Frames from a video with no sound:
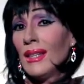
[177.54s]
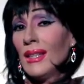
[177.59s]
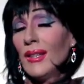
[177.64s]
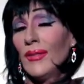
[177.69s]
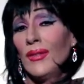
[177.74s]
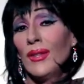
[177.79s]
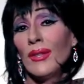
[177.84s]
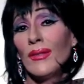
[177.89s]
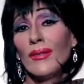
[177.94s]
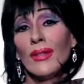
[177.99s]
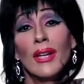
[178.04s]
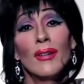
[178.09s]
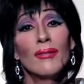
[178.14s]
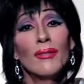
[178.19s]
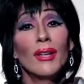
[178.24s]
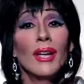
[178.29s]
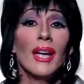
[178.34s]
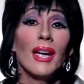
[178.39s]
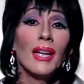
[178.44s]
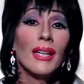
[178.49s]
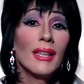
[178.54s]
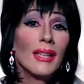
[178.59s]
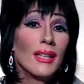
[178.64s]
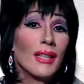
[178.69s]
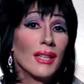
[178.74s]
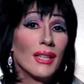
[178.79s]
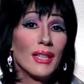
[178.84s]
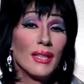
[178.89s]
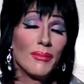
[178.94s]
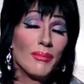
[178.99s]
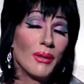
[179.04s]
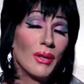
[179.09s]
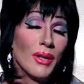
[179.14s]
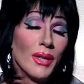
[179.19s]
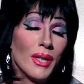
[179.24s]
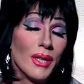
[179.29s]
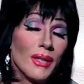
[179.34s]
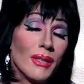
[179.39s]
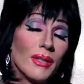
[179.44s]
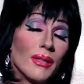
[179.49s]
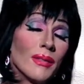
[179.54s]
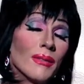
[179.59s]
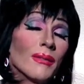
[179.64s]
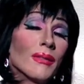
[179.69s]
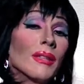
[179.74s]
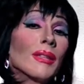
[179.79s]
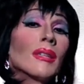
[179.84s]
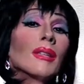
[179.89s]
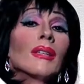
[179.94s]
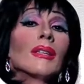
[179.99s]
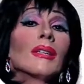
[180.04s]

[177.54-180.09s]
If you've never had the experience of